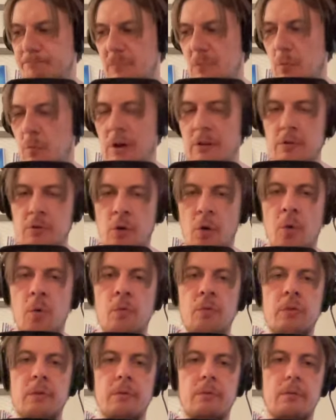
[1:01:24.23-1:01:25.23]

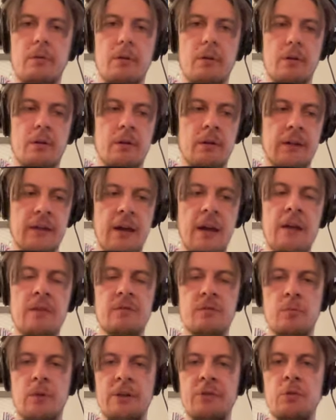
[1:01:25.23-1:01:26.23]
well-known
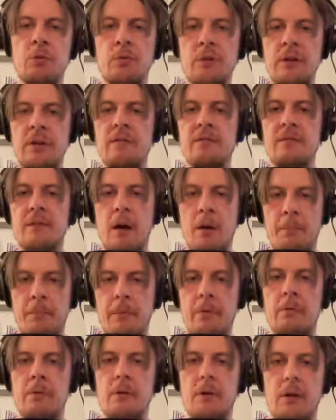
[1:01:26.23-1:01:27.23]
case when you need some
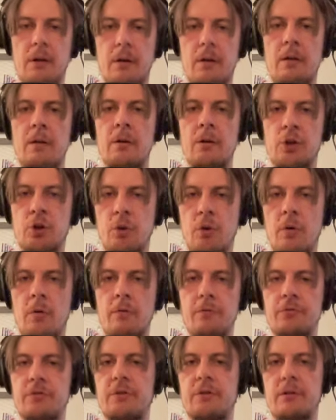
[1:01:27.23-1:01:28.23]
uh,
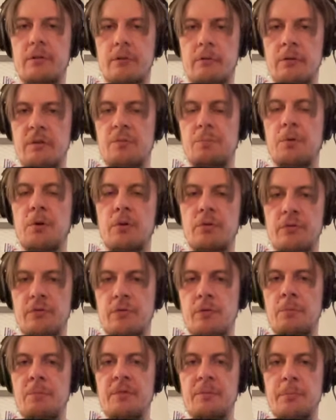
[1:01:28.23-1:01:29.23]
curved response
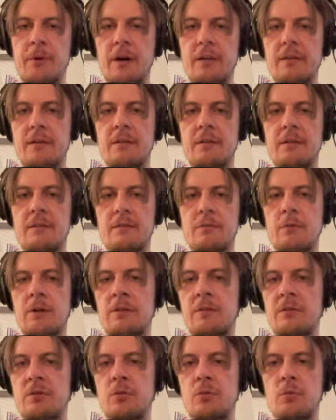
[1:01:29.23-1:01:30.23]
from the button is
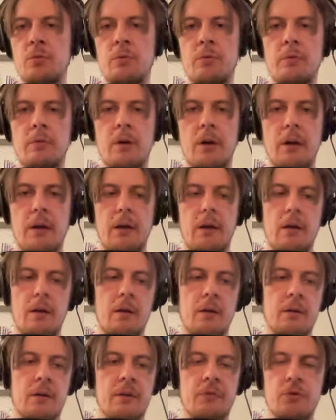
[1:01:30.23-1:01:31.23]
when you
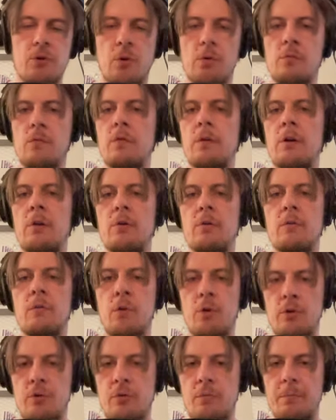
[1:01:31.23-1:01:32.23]
control vol
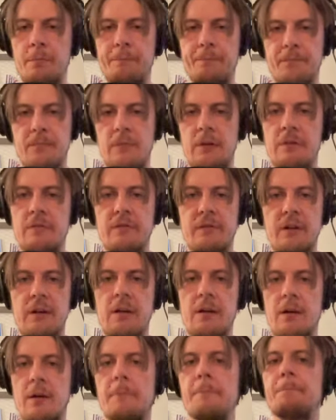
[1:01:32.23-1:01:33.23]
volume let's say
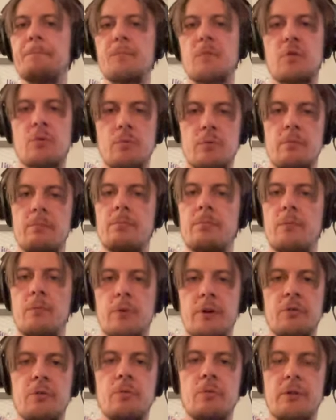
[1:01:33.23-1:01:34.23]
yeah so
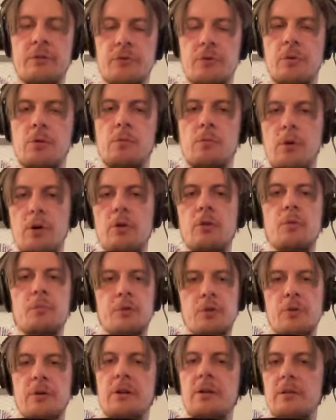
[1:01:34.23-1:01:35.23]
when you control volume
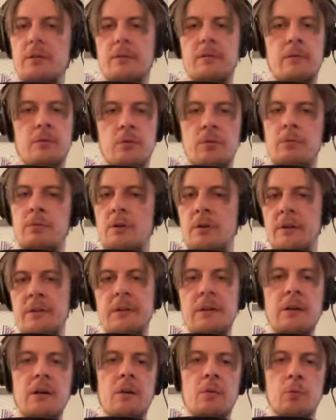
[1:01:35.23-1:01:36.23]
you need to,
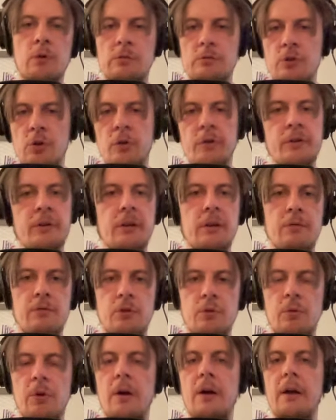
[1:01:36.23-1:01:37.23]
linear will not give
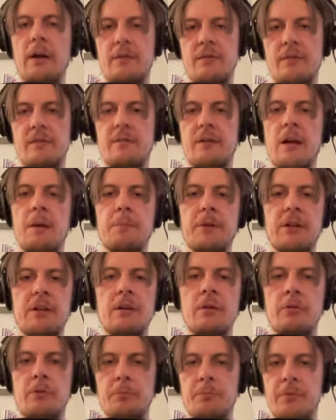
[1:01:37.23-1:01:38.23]
you the same
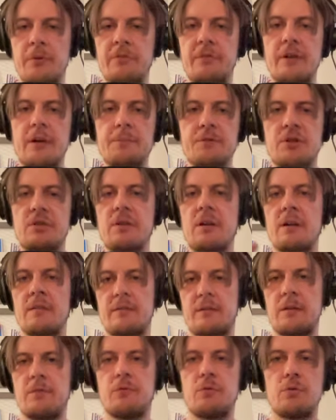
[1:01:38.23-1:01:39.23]
hearing perception
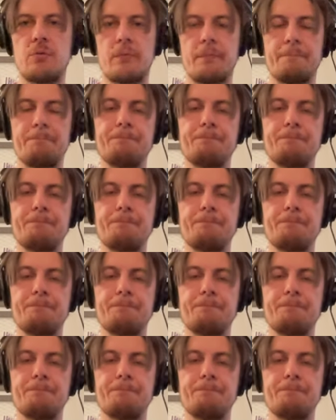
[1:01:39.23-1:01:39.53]
as if you